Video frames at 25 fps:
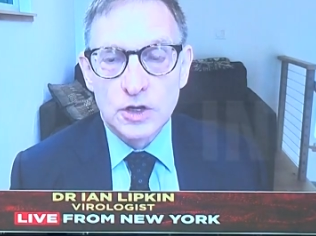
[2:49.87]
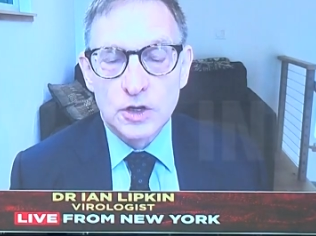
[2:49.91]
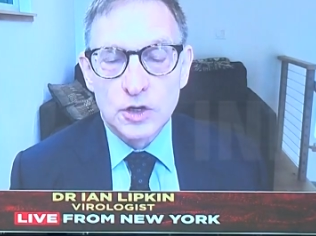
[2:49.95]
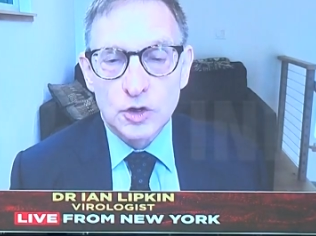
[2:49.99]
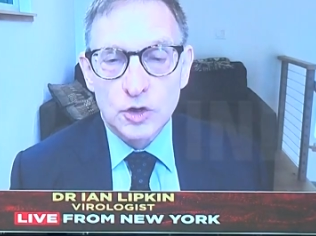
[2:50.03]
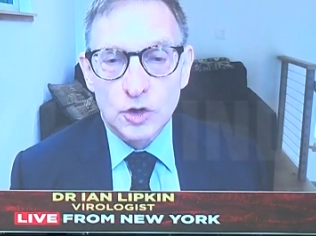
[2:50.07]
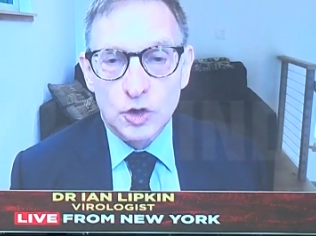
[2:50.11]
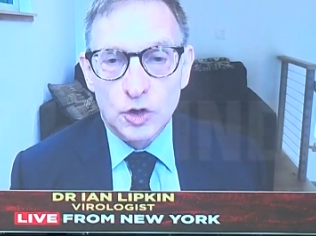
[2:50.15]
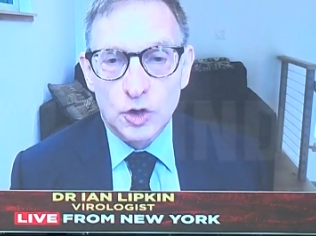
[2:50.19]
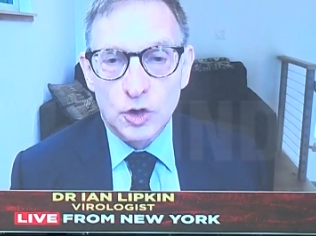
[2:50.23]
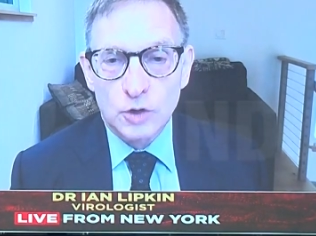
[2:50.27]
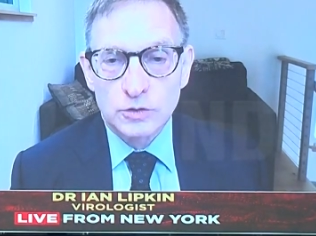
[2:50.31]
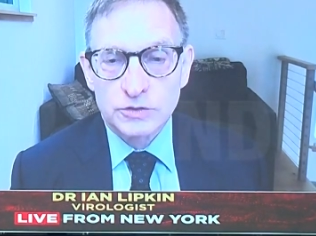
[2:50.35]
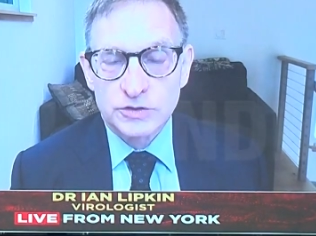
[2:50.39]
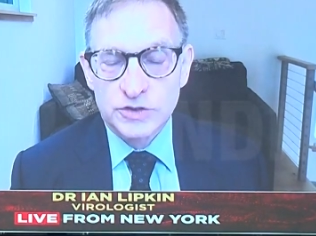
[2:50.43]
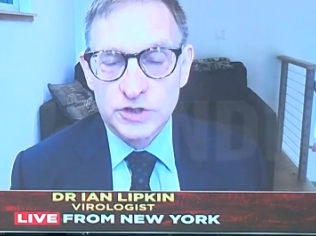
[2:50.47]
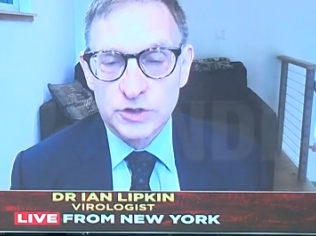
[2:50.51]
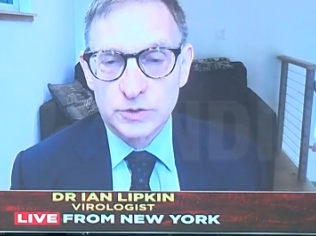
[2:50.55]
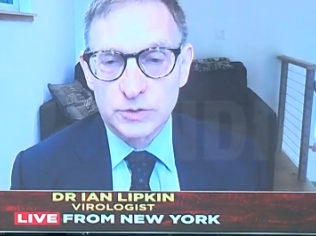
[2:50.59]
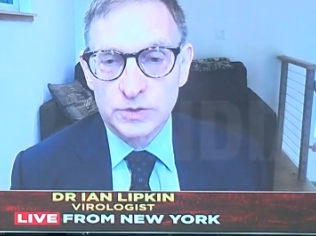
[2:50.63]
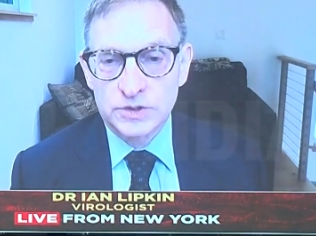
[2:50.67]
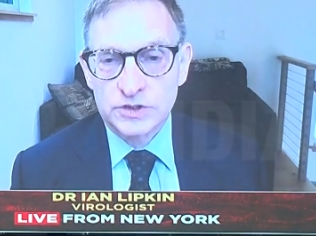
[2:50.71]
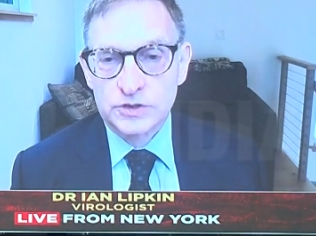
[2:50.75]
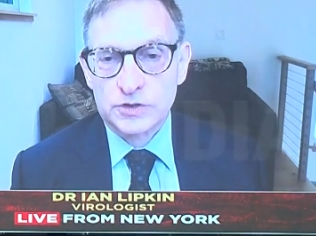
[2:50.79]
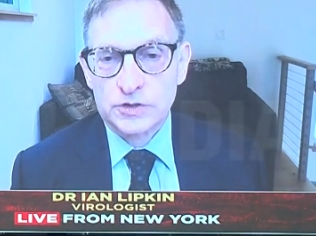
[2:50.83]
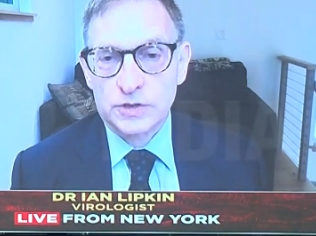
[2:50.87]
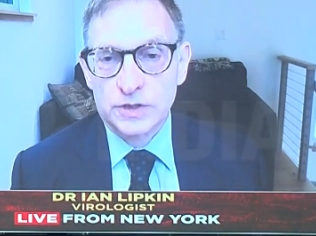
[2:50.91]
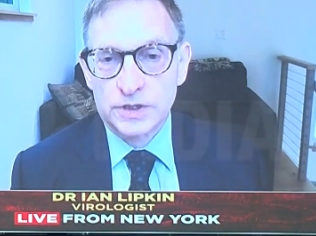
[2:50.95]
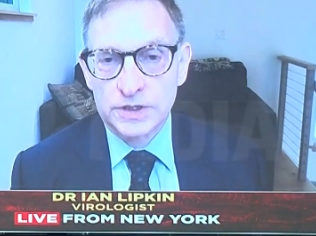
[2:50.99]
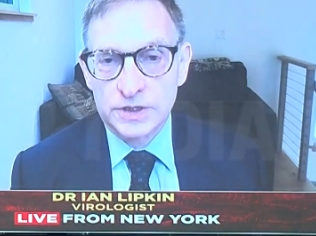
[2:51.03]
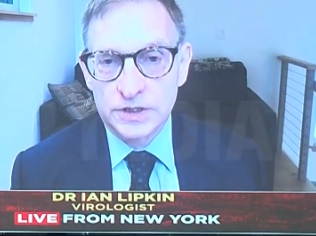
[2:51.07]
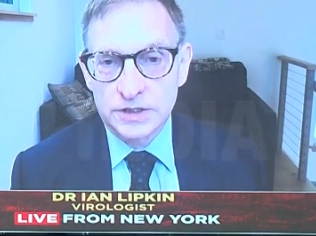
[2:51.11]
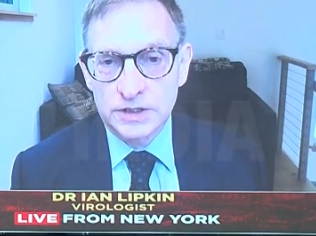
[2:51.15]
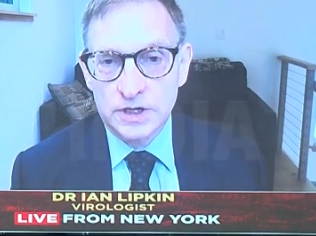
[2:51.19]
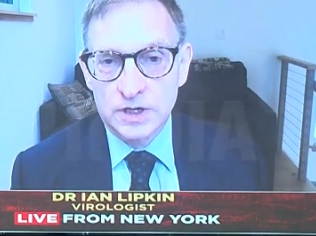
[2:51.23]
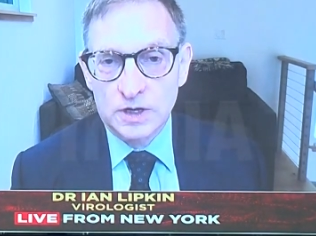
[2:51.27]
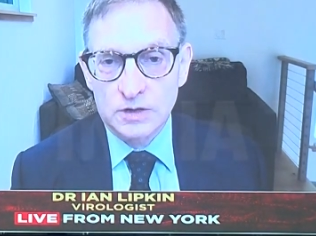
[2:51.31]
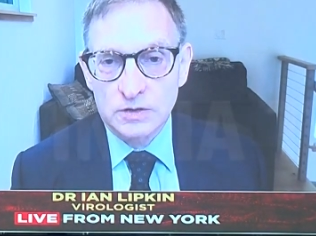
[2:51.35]
close to a trillion
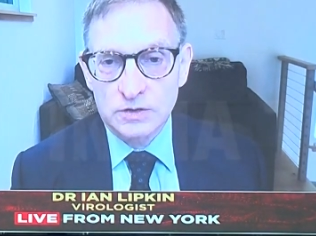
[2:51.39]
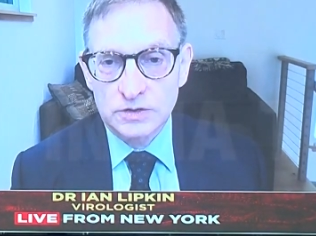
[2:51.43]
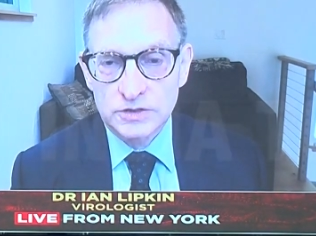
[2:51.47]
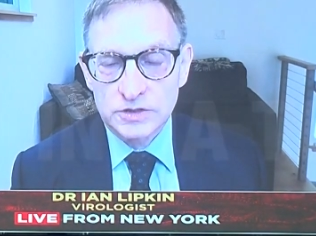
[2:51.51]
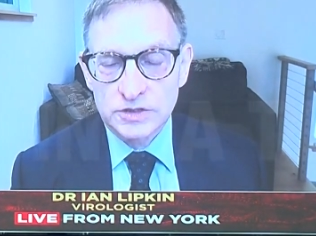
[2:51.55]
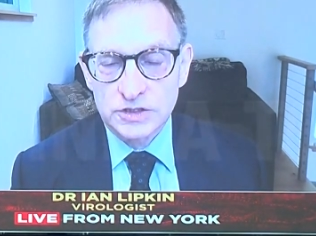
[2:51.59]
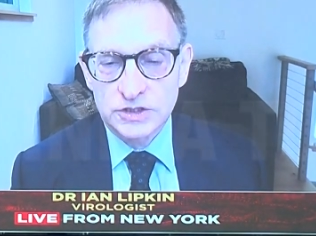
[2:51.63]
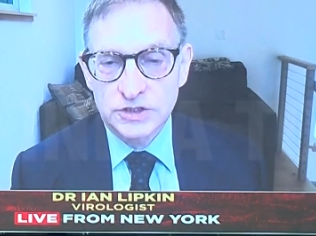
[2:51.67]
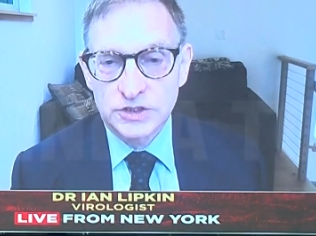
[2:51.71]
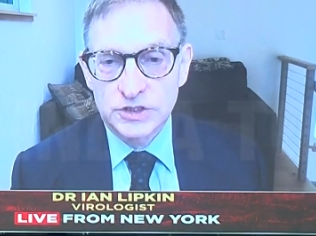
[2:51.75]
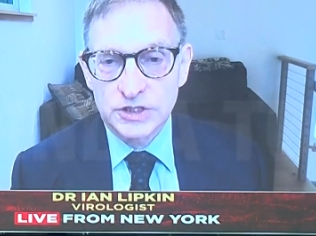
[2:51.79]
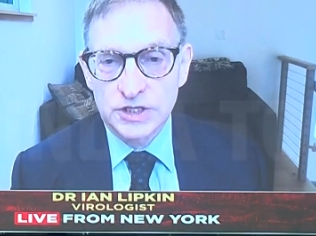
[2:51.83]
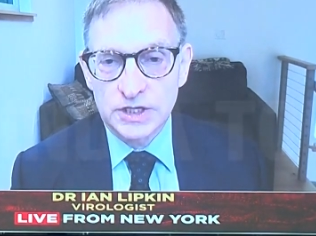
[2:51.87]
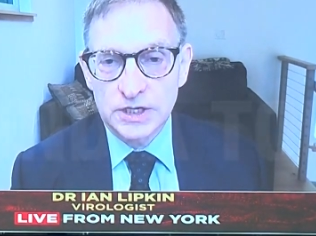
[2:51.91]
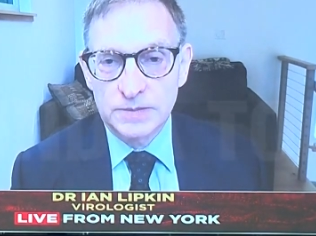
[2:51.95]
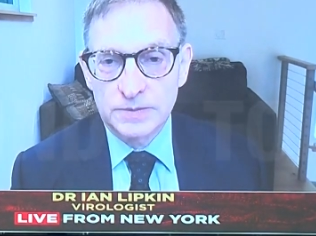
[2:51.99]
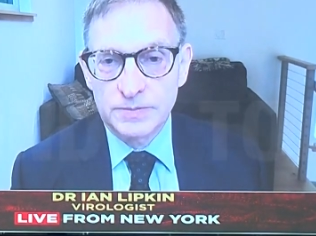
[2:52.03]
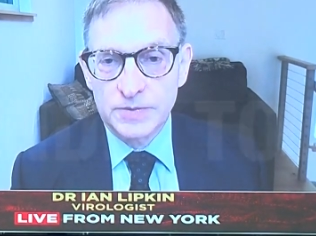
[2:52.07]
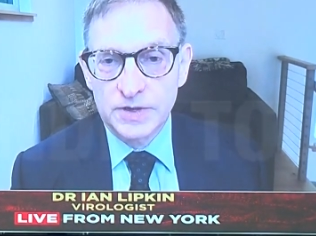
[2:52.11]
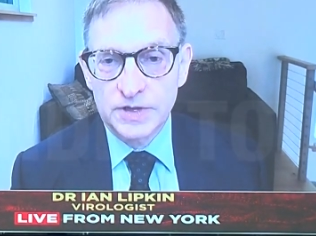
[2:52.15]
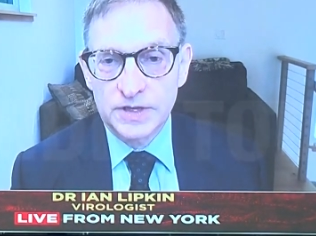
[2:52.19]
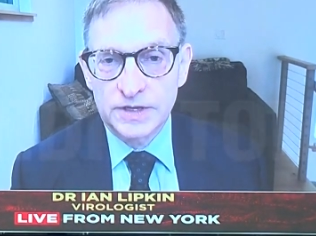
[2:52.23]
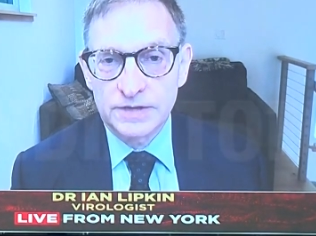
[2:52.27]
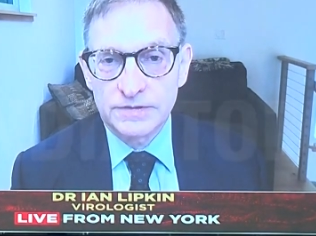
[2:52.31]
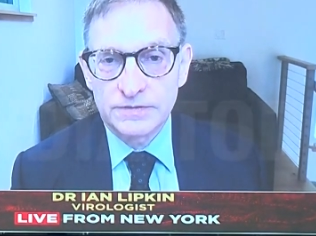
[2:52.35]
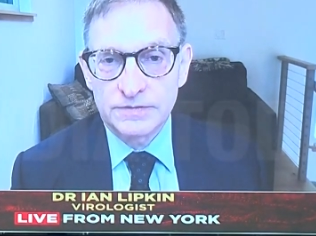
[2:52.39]
dollars in GDP.